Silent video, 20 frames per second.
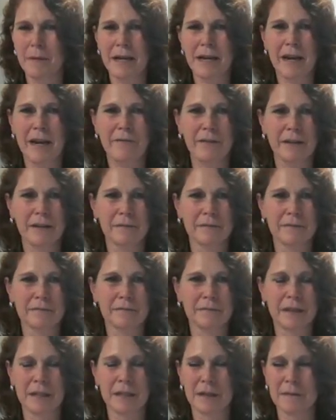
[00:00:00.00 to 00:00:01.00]
by
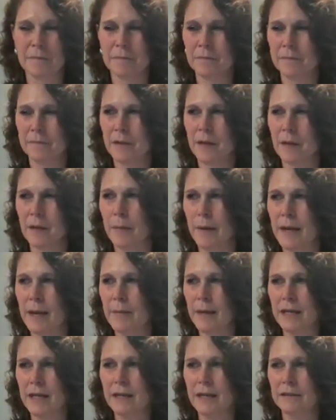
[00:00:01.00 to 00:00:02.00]
having a
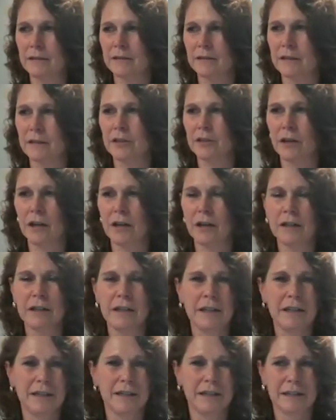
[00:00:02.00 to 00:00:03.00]
baby or a dog
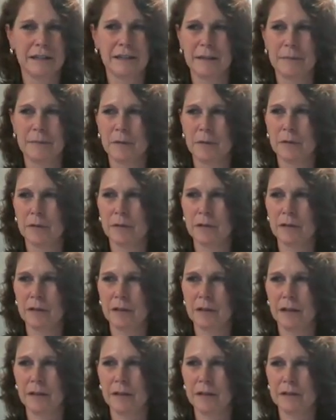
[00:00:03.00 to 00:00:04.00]
or
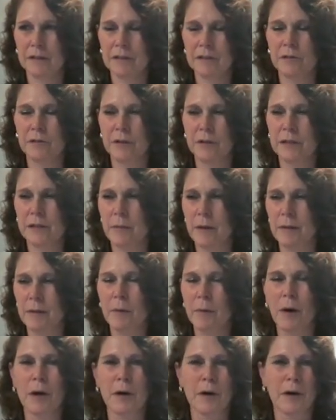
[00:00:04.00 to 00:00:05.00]
a noisy bed
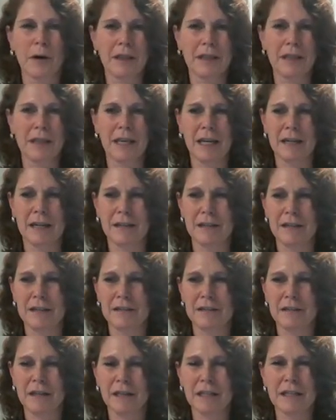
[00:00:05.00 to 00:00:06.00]
partner,
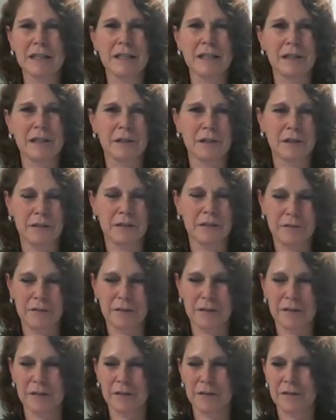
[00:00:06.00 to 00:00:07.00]
then consider
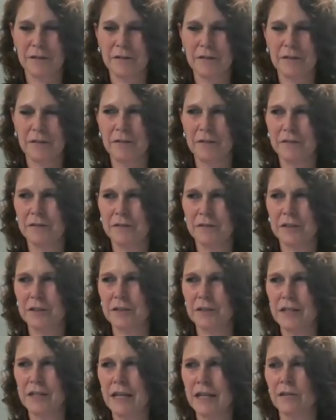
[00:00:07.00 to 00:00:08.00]
your,
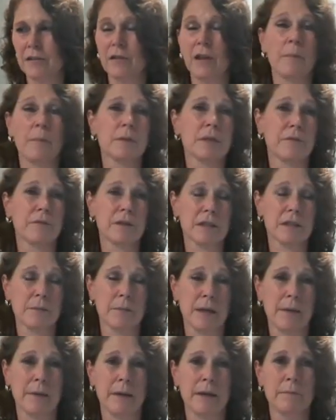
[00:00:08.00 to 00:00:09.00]
just take your lumps if it's a
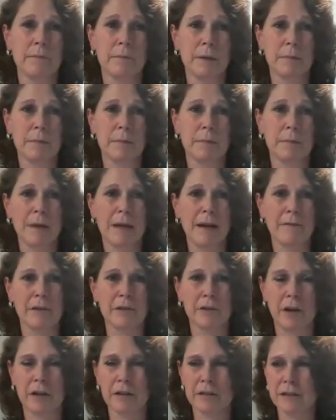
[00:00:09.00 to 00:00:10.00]
baby, but maybe have the
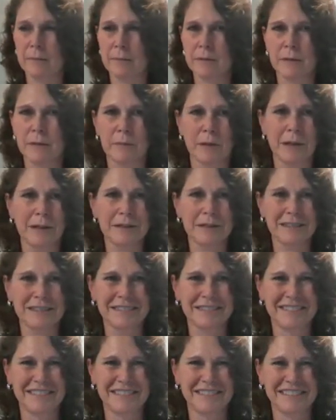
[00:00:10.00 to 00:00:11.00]
dog sleep somewhere
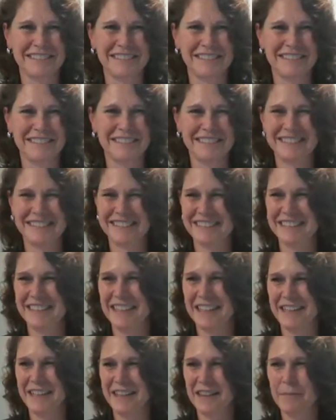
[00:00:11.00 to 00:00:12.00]
else.
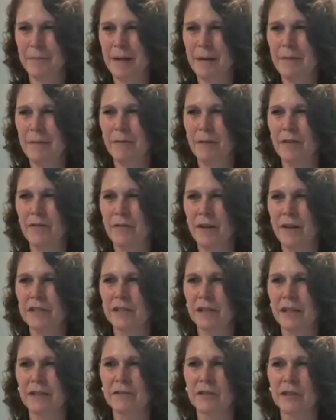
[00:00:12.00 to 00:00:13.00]
The baby will
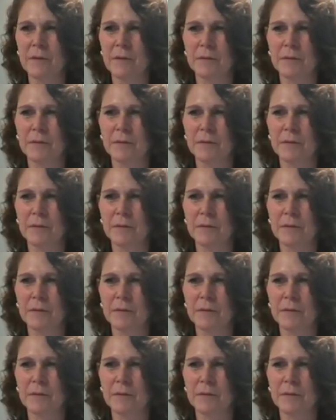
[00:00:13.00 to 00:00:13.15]
eventually grow